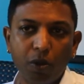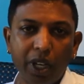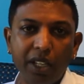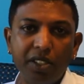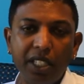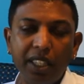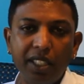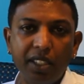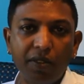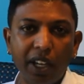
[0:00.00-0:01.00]
What I see
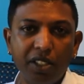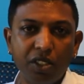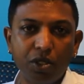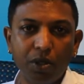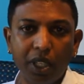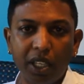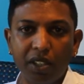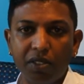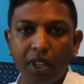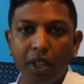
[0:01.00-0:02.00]
these devices doing
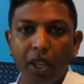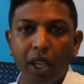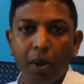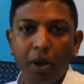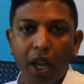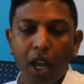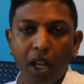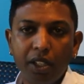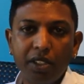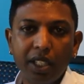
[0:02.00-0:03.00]
is
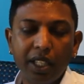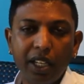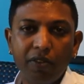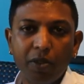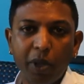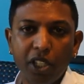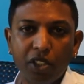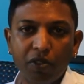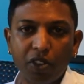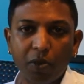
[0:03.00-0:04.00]
harnessing that
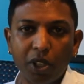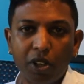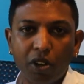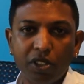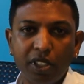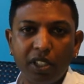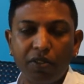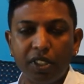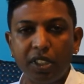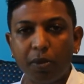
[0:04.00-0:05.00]
information from across the
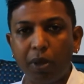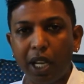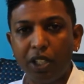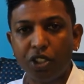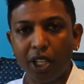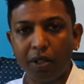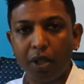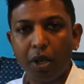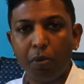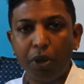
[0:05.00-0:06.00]
different supply chain,
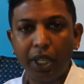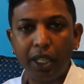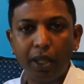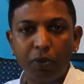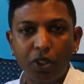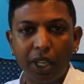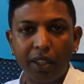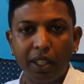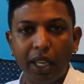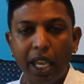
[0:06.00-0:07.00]
bringing them
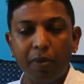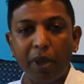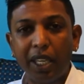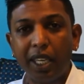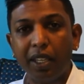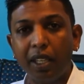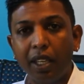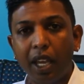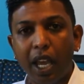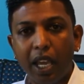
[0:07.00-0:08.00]
together and making,
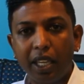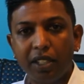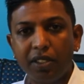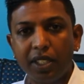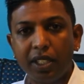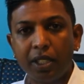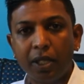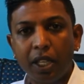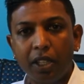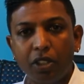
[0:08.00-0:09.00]

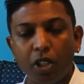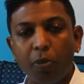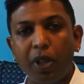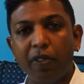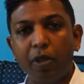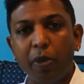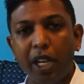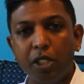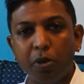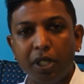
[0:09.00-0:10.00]
the top level
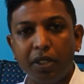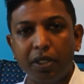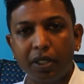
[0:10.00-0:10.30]
management